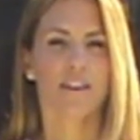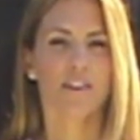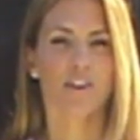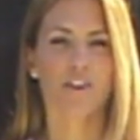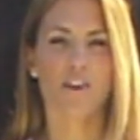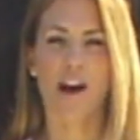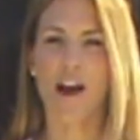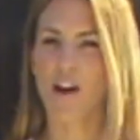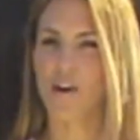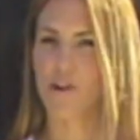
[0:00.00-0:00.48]

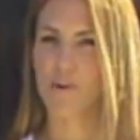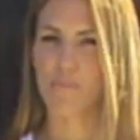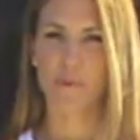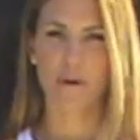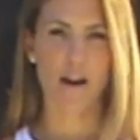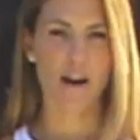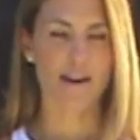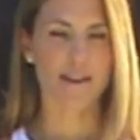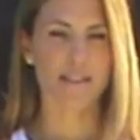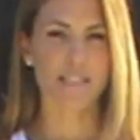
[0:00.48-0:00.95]
You're not
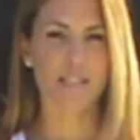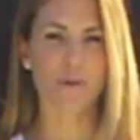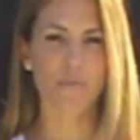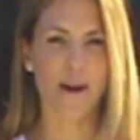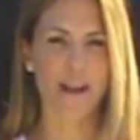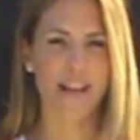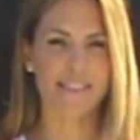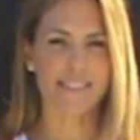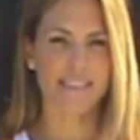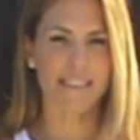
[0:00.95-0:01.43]
gripping onto the
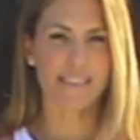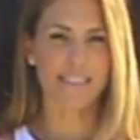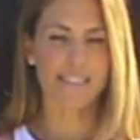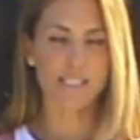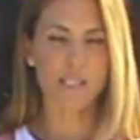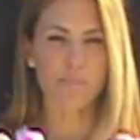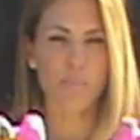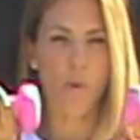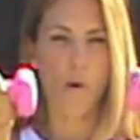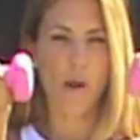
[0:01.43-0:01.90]
weights at
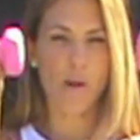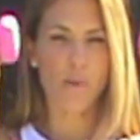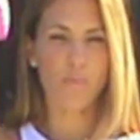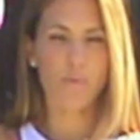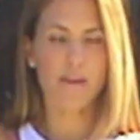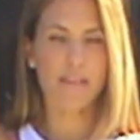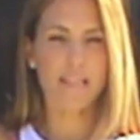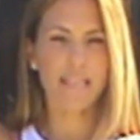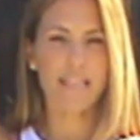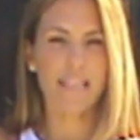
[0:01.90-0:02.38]
this point.
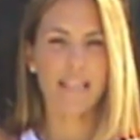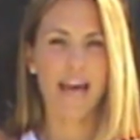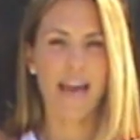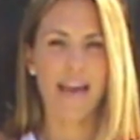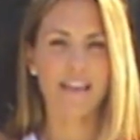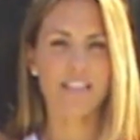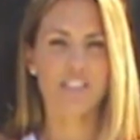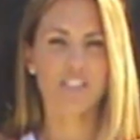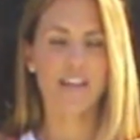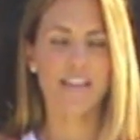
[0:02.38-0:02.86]
Really
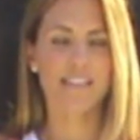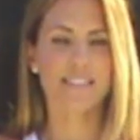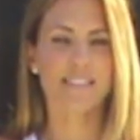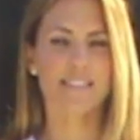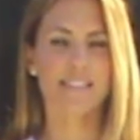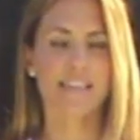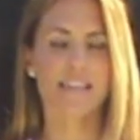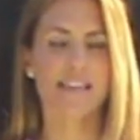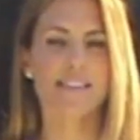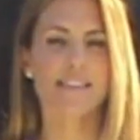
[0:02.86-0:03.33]
light,
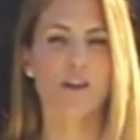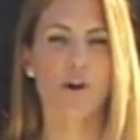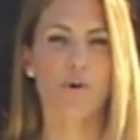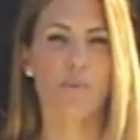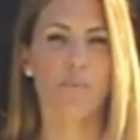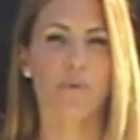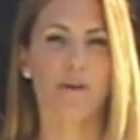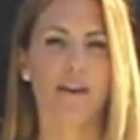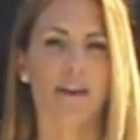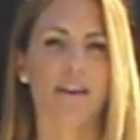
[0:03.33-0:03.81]
chest stays
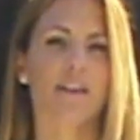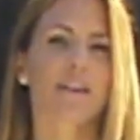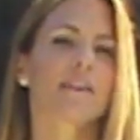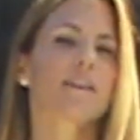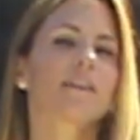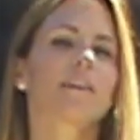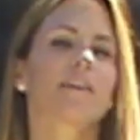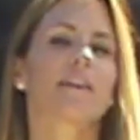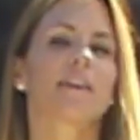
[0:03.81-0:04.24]
open.